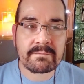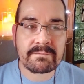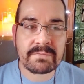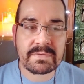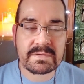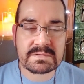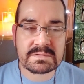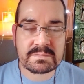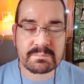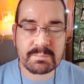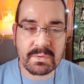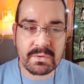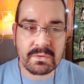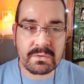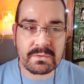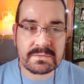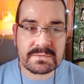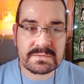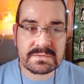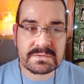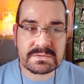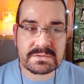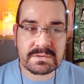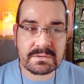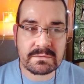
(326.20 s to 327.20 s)

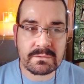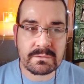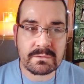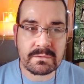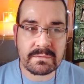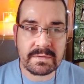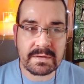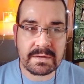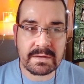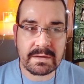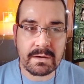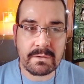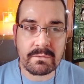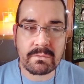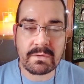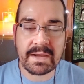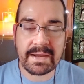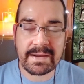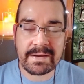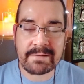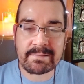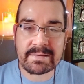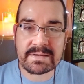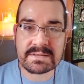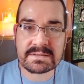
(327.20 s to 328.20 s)
spots or the whole
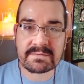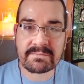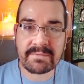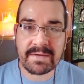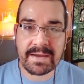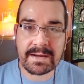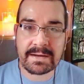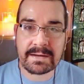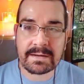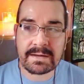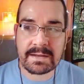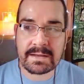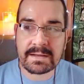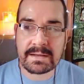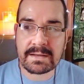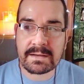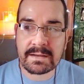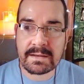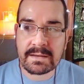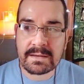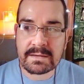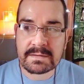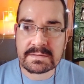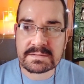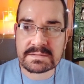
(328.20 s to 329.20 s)
areas of acne,
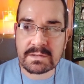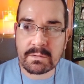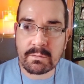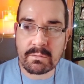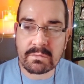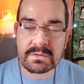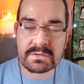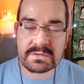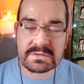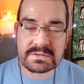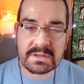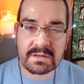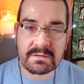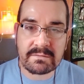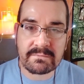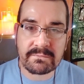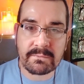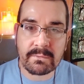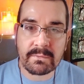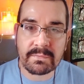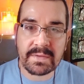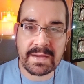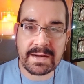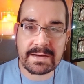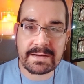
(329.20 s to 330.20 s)
so on and so
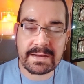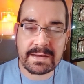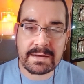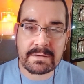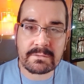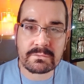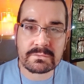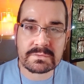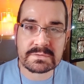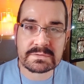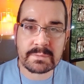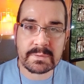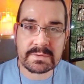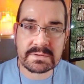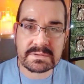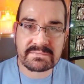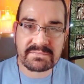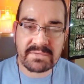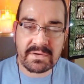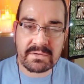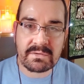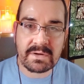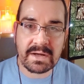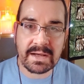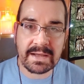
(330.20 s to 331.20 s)
forth. And it can also
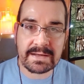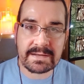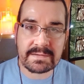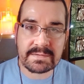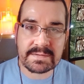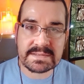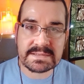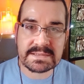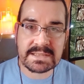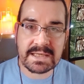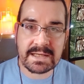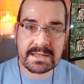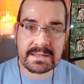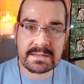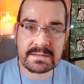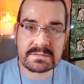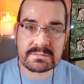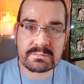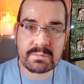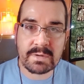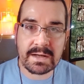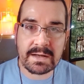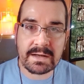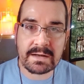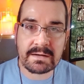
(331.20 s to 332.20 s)
exfoliate the skin as
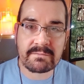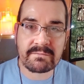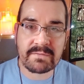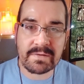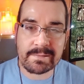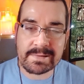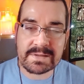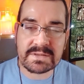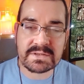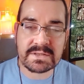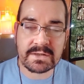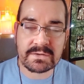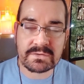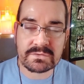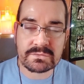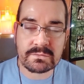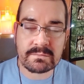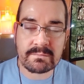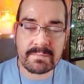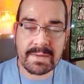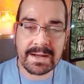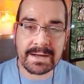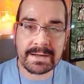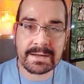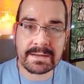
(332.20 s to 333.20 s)
well in a very gentle
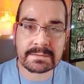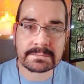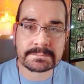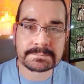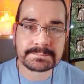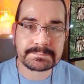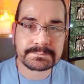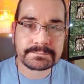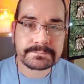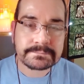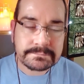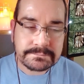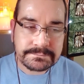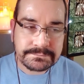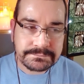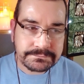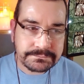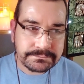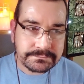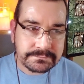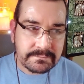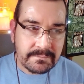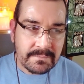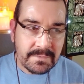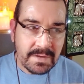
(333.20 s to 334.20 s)
manner.
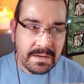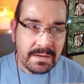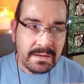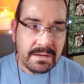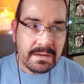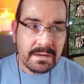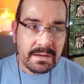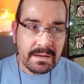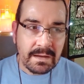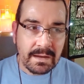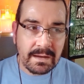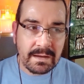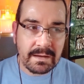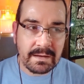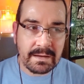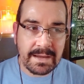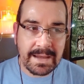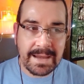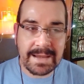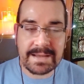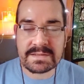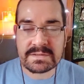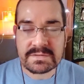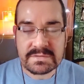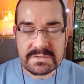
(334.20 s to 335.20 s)

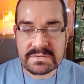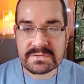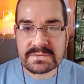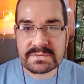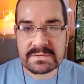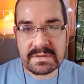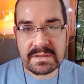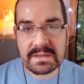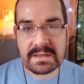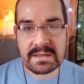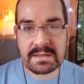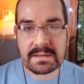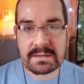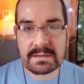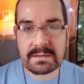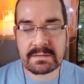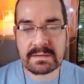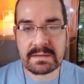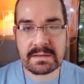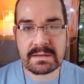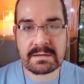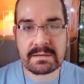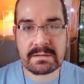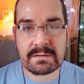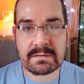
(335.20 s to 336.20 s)
Hence
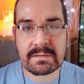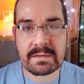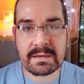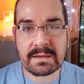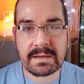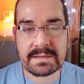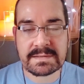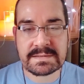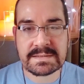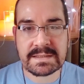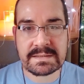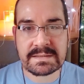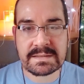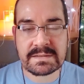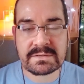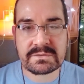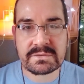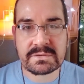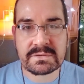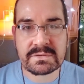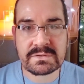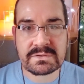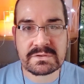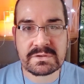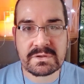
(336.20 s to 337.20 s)
its
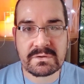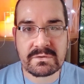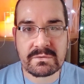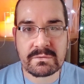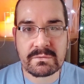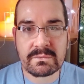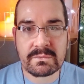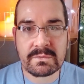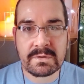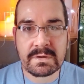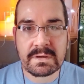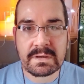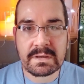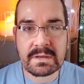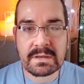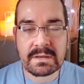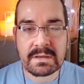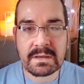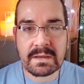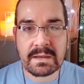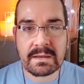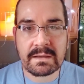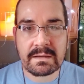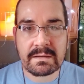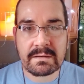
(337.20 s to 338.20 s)
addition to
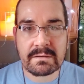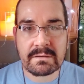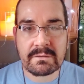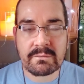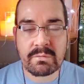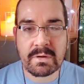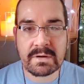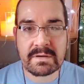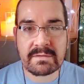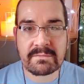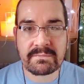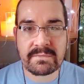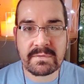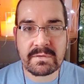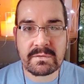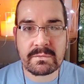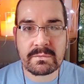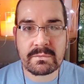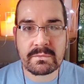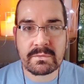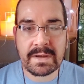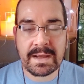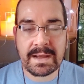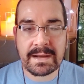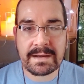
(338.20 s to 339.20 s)
quite a
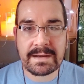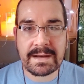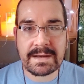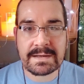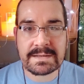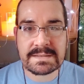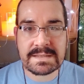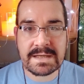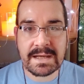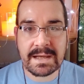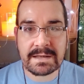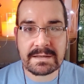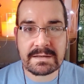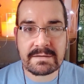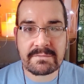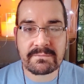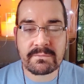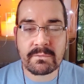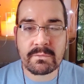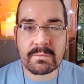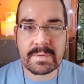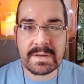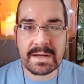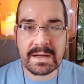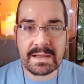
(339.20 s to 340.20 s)
few anti-acne
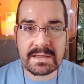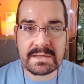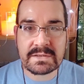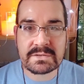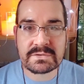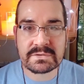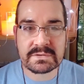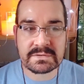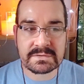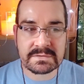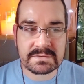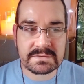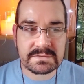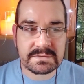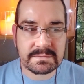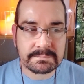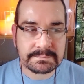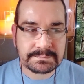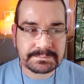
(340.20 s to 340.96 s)
formulations.